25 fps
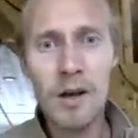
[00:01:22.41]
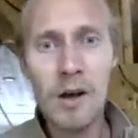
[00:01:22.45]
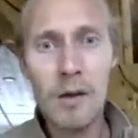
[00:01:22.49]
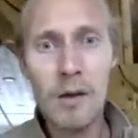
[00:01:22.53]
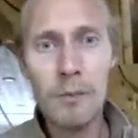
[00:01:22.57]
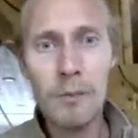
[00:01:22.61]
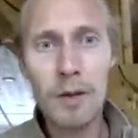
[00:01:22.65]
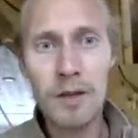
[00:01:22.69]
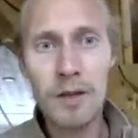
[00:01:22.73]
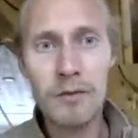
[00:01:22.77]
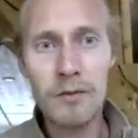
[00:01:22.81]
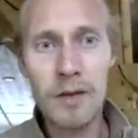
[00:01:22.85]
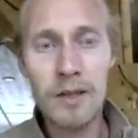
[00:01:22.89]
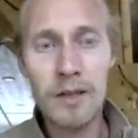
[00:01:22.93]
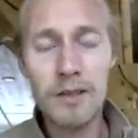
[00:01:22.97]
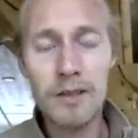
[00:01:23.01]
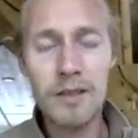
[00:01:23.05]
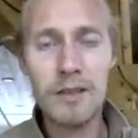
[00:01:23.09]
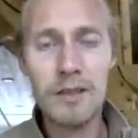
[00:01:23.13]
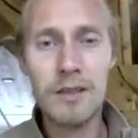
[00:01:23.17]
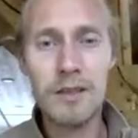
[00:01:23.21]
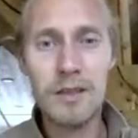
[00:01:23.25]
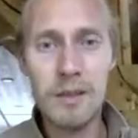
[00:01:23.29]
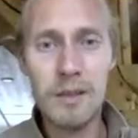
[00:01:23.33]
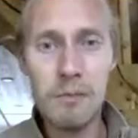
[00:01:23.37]
but when
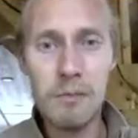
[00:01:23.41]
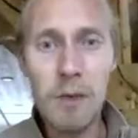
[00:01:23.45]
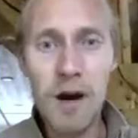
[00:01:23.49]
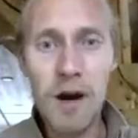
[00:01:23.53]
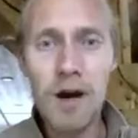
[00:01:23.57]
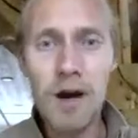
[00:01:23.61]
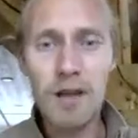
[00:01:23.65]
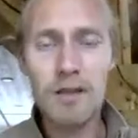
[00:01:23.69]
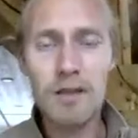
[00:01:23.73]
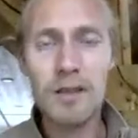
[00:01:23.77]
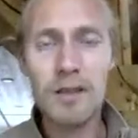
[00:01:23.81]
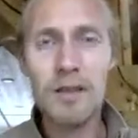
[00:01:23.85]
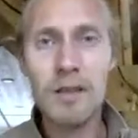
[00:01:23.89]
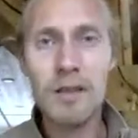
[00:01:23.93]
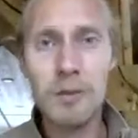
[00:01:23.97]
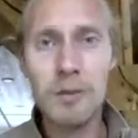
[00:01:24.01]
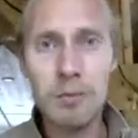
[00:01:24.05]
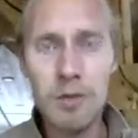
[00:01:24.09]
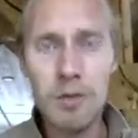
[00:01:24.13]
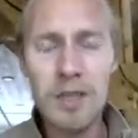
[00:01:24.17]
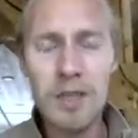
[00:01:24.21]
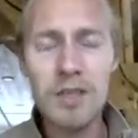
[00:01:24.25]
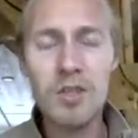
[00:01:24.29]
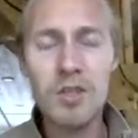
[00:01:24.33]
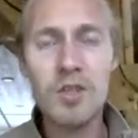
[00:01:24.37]
demand
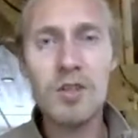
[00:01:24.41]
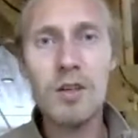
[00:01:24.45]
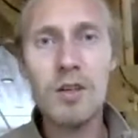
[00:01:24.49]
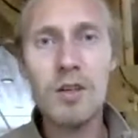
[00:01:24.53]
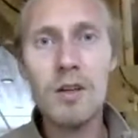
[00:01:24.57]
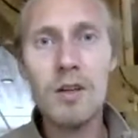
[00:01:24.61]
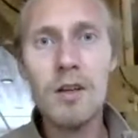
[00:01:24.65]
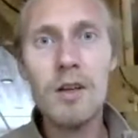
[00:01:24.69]
increased,